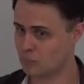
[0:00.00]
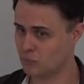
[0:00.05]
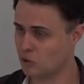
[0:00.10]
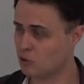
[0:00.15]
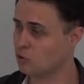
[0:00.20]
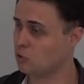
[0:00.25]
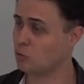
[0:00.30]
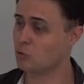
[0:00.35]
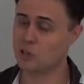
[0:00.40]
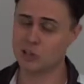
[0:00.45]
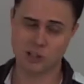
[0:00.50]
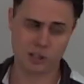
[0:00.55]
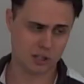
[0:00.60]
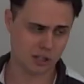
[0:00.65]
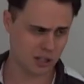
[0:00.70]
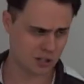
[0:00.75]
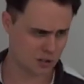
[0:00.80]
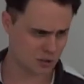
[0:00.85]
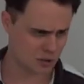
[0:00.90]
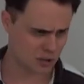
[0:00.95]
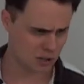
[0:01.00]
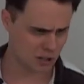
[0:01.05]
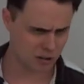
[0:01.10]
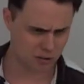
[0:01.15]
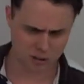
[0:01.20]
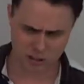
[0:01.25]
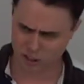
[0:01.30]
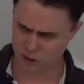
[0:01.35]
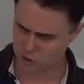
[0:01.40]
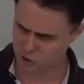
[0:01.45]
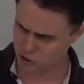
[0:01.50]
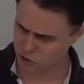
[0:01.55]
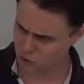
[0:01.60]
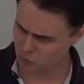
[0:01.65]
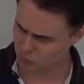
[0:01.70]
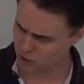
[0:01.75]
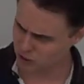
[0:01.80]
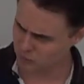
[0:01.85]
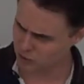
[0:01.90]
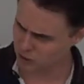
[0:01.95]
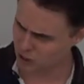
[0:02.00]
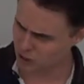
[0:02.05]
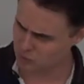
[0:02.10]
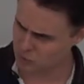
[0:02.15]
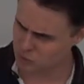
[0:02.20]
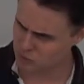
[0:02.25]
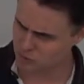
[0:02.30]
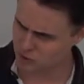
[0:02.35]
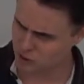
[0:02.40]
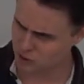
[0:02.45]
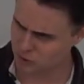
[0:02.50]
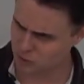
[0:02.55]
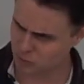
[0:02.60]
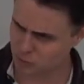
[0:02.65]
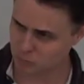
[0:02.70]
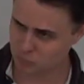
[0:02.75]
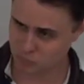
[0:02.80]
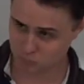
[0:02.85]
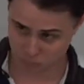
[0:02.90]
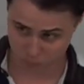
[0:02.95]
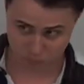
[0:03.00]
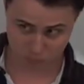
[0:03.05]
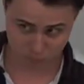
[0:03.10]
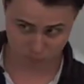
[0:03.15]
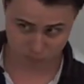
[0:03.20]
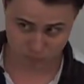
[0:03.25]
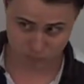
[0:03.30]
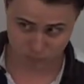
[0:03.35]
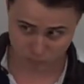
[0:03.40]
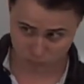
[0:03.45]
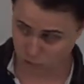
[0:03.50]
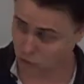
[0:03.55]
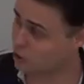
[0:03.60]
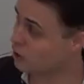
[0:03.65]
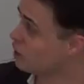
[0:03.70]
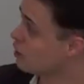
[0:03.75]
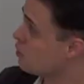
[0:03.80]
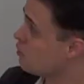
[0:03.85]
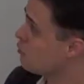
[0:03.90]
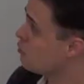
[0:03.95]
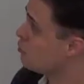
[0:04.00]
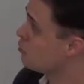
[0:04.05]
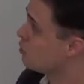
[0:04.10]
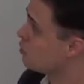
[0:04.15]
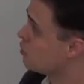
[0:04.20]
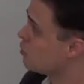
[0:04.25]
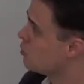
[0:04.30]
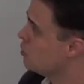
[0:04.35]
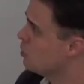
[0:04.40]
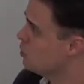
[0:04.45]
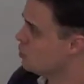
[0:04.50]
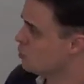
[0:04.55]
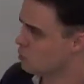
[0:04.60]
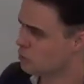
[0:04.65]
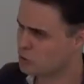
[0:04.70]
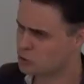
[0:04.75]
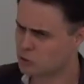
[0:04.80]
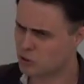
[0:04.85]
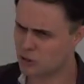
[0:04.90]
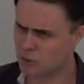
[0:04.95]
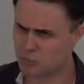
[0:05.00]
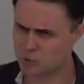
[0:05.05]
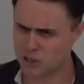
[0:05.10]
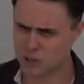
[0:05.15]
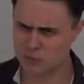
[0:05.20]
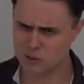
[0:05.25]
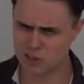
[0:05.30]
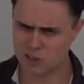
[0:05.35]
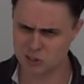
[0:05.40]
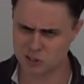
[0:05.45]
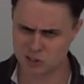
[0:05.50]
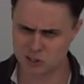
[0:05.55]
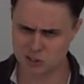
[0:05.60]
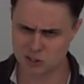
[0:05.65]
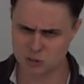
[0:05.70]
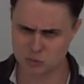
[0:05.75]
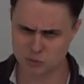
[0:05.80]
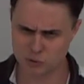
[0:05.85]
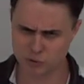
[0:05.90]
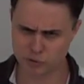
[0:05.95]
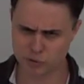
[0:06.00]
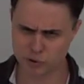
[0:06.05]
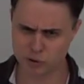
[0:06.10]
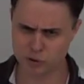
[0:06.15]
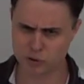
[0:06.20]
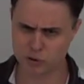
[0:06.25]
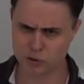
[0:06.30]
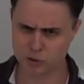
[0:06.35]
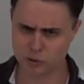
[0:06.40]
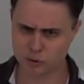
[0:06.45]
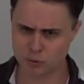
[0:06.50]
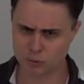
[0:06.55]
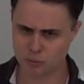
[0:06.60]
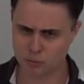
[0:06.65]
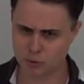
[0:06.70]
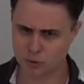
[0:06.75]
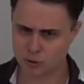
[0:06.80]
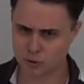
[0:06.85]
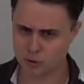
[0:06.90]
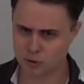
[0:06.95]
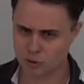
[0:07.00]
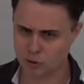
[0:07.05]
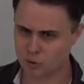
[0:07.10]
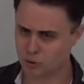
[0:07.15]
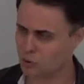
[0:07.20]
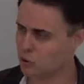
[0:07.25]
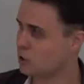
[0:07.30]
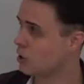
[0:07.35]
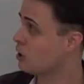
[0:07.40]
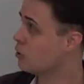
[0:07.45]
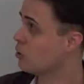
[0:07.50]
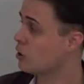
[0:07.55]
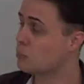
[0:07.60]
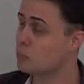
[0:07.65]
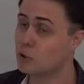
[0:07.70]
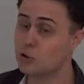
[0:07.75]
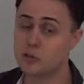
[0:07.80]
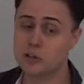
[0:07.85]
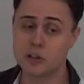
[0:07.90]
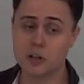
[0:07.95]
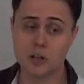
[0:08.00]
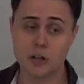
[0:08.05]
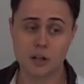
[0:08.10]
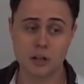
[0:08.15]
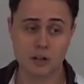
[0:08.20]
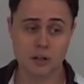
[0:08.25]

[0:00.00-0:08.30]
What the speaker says: The 3, yes? Anything else in the way of the absolute value? The -4. Which one would probably be easiest to move first? 3. How do I move it?